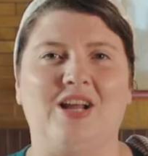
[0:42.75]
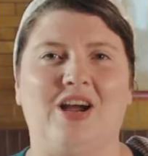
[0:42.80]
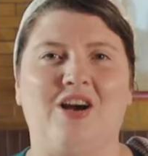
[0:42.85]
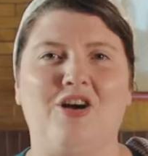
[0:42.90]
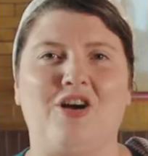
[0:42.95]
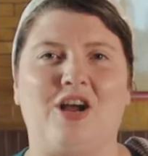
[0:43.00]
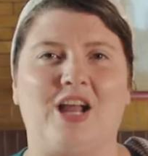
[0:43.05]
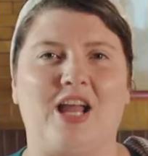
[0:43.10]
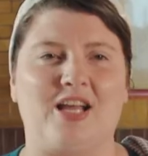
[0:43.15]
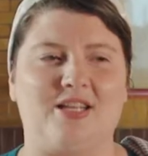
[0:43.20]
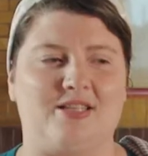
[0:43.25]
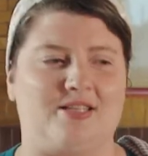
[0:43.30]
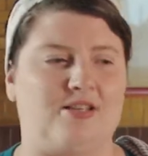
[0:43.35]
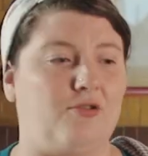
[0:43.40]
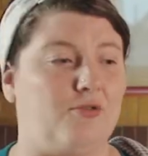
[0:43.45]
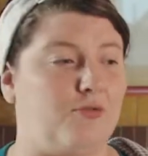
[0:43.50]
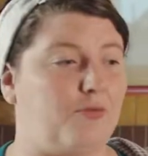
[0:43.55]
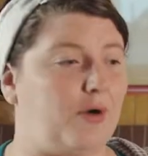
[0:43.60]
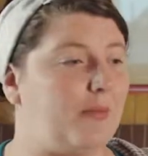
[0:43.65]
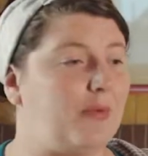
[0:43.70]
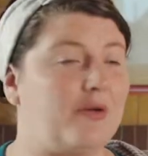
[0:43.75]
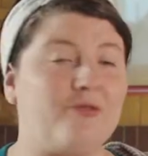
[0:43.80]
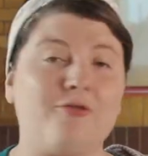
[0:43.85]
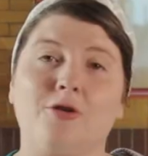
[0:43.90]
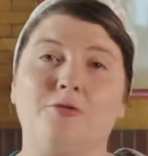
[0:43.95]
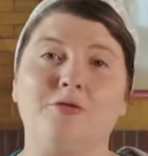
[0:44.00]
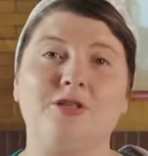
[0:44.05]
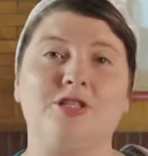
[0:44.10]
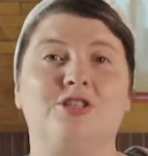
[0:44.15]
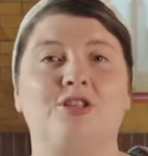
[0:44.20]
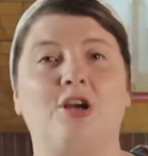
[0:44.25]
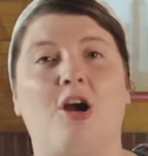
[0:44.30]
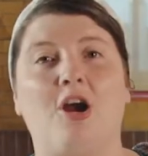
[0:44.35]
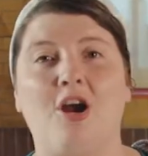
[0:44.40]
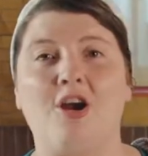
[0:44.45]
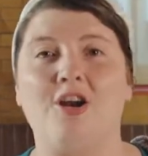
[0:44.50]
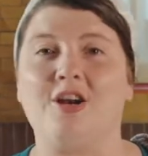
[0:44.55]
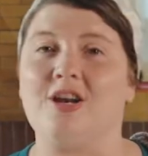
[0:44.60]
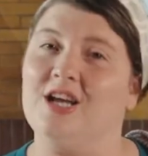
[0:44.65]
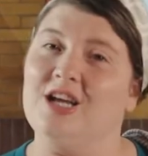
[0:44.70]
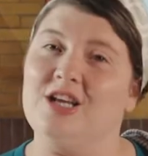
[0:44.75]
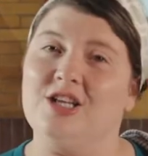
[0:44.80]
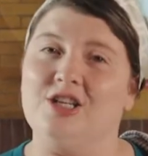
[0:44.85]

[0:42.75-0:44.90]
Okay, so right before we start,